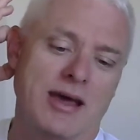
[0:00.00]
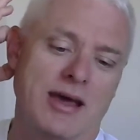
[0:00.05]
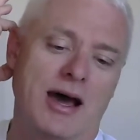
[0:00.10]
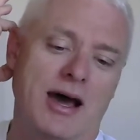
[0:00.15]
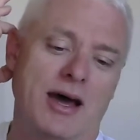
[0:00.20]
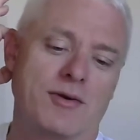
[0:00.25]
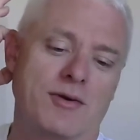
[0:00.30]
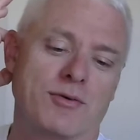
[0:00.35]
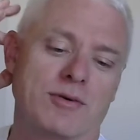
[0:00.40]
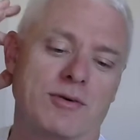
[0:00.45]

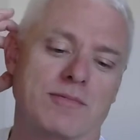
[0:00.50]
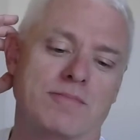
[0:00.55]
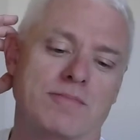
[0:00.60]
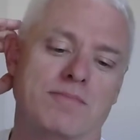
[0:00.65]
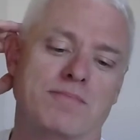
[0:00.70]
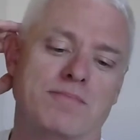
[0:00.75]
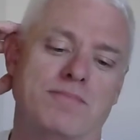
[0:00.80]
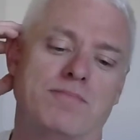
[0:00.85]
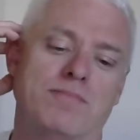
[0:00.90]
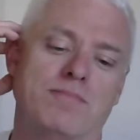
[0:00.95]

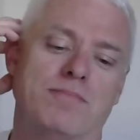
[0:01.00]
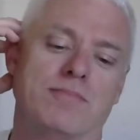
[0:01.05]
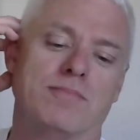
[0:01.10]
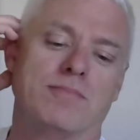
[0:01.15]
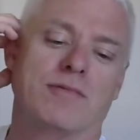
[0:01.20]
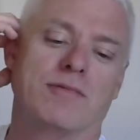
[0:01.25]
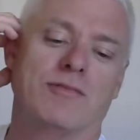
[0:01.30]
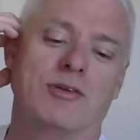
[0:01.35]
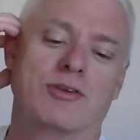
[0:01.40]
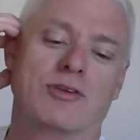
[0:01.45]

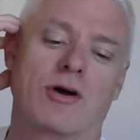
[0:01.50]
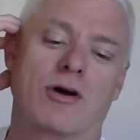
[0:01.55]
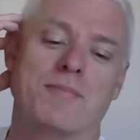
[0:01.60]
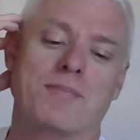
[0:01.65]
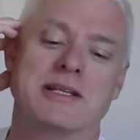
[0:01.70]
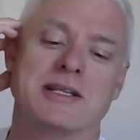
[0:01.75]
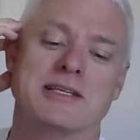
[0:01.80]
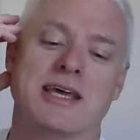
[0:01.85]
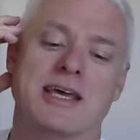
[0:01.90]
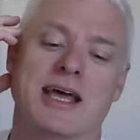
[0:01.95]
if you type
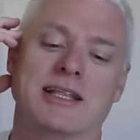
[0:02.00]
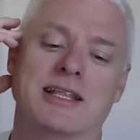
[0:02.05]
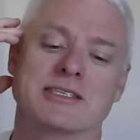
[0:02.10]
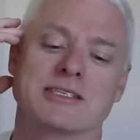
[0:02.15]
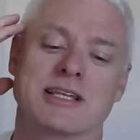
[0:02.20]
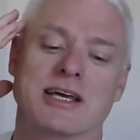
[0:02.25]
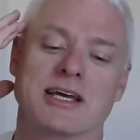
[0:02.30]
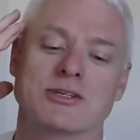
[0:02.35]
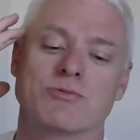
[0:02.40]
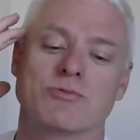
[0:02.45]
in
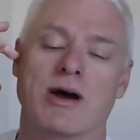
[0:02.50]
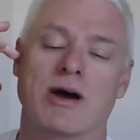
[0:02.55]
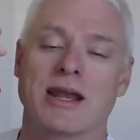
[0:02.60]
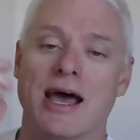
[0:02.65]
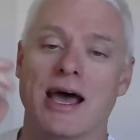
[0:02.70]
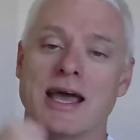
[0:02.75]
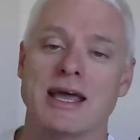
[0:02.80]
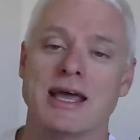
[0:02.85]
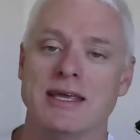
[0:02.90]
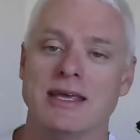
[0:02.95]

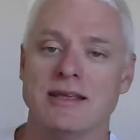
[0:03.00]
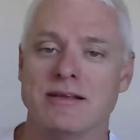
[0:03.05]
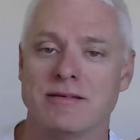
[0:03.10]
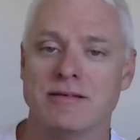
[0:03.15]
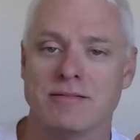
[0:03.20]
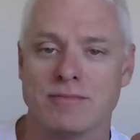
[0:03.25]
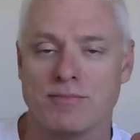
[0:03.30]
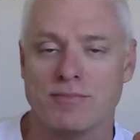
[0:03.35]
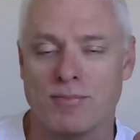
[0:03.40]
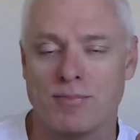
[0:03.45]
10/180
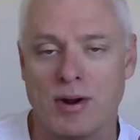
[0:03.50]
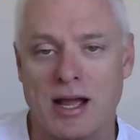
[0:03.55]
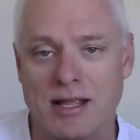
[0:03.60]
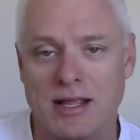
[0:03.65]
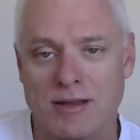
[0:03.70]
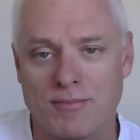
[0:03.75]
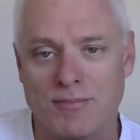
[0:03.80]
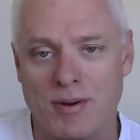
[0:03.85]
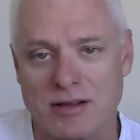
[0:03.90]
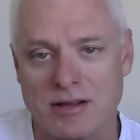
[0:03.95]
braid
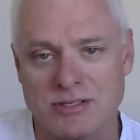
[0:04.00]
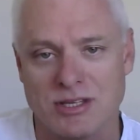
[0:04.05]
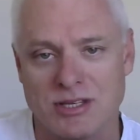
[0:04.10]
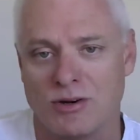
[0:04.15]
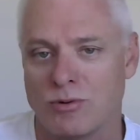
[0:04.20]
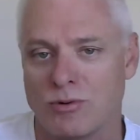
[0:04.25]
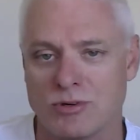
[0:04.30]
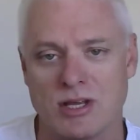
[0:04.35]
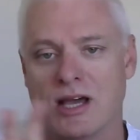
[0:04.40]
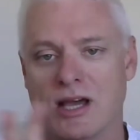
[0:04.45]
comparison,
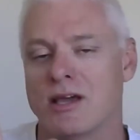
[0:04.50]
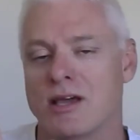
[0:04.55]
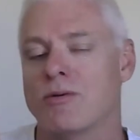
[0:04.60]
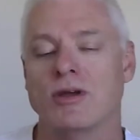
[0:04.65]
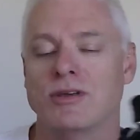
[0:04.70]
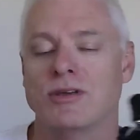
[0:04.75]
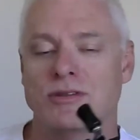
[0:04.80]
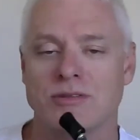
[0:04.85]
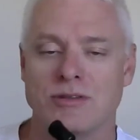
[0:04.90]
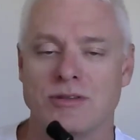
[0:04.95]
it'll tell you
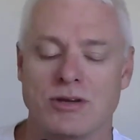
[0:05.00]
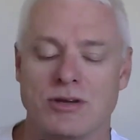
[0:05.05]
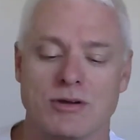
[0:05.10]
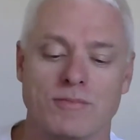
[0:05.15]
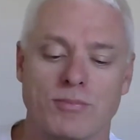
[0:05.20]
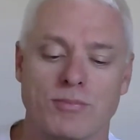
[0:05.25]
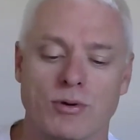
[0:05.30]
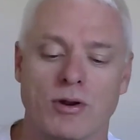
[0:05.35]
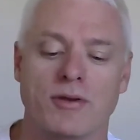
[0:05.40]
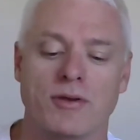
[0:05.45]
what you can
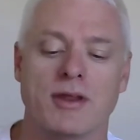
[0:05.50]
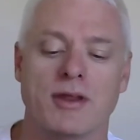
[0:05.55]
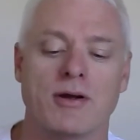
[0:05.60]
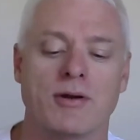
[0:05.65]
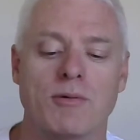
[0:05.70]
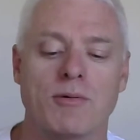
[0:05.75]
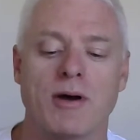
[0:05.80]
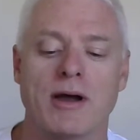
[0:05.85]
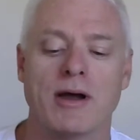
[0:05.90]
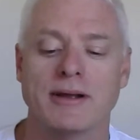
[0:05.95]
put on there
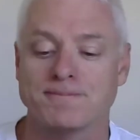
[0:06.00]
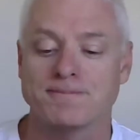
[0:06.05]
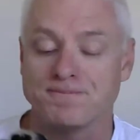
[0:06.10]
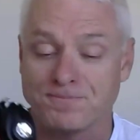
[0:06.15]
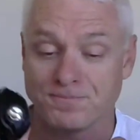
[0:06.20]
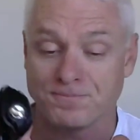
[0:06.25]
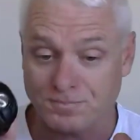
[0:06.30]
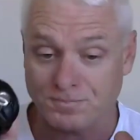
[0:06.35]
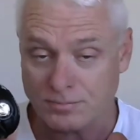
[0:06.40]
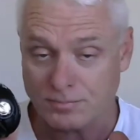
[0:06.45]
anyway.
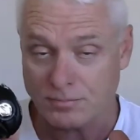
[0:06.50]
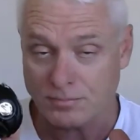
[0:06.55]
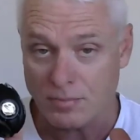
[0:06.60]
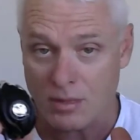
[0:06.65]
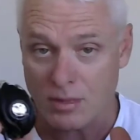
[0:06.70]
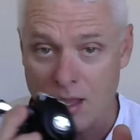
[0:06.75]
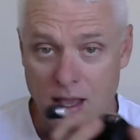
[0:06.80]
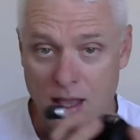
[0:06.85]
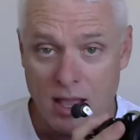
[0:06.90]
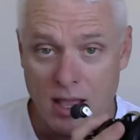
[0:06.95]

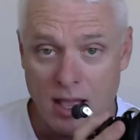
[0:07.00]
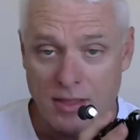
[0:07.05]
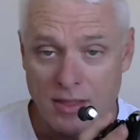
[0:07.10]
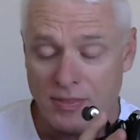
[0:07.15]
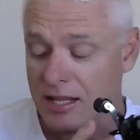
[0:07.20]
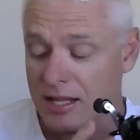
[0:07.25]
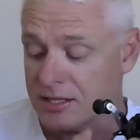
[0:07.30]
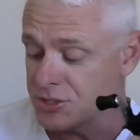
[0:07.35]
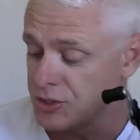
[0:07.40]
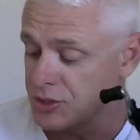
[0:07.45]

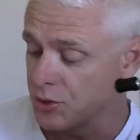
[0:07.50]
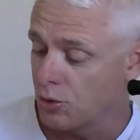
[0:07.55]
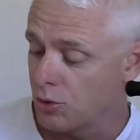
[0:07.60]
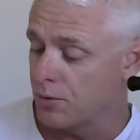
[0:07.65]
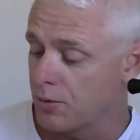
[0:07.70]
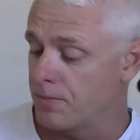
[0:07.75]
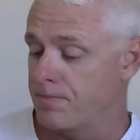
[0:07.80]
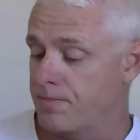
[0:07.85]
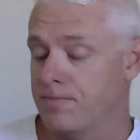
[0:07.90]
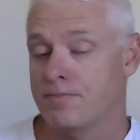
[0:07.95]
That's
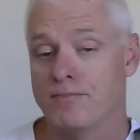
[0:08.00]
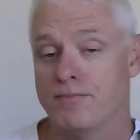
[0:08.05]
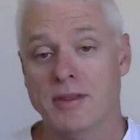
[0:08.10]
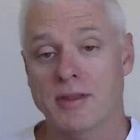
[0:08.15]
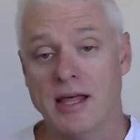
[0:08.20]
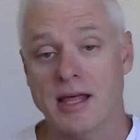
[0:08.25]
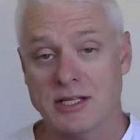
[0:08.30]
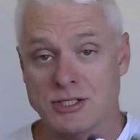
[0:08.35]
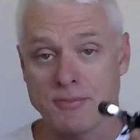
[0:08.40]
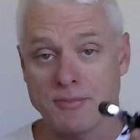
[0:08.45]
your
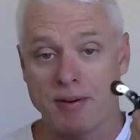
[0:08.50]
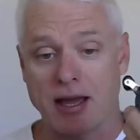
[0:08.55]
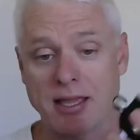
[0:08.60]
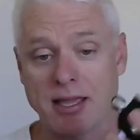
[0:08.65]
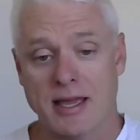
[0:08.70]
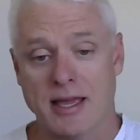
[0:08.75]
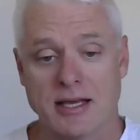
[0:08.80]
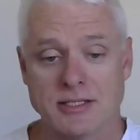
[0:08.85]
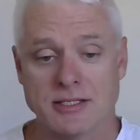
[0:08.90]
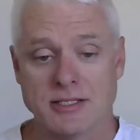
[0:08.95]

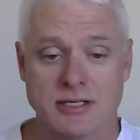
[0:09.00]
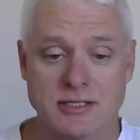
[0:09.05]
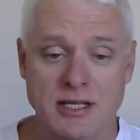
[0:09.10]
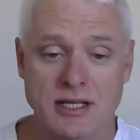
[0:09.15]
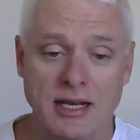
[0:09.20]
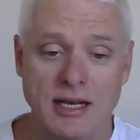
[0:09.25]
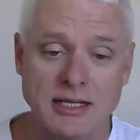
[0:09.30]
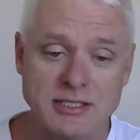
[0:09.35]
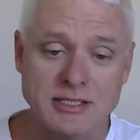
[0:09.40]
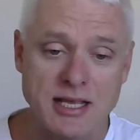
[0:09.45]
Baitcaster.
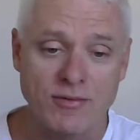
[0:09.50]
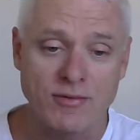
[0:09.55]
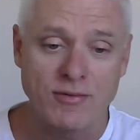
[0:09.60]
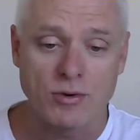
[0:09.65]
So let's have a